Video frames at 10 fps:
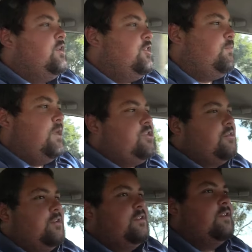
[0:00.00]

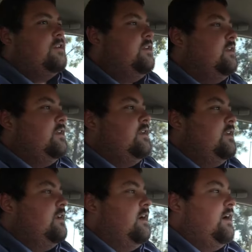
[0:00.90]
special
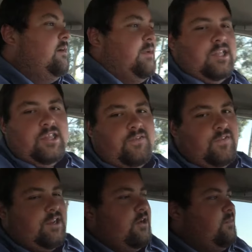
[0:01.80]
in this
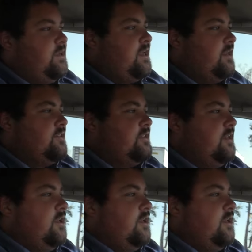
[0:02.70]
video. Because